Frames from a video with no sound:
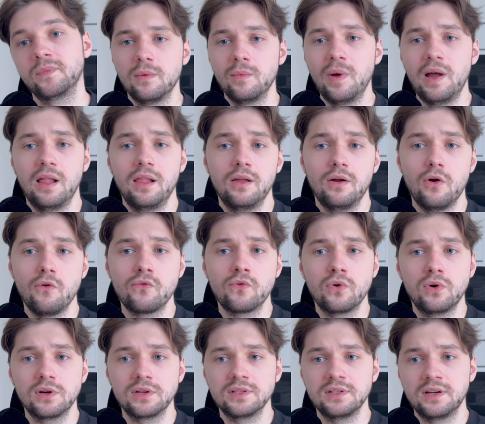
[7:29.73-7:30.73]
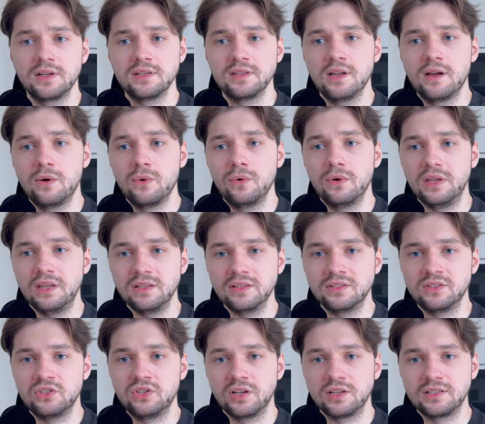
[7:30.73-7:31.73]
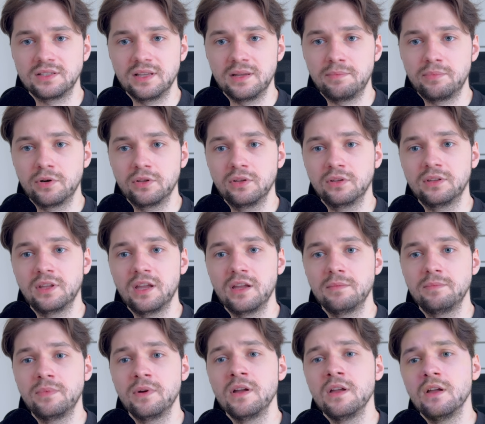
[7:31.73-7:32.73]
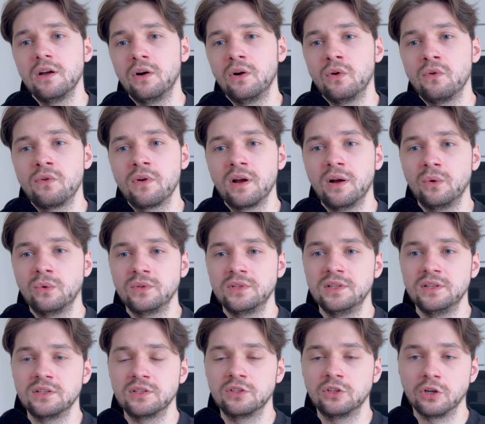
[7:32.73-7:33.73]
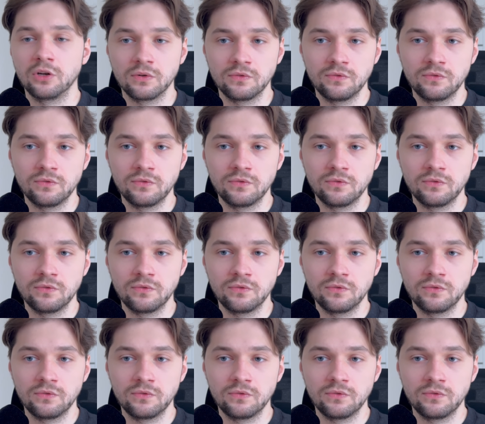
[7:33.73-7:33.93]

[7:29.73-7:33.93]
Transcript: Well, of course right now it's just a prototype of how this store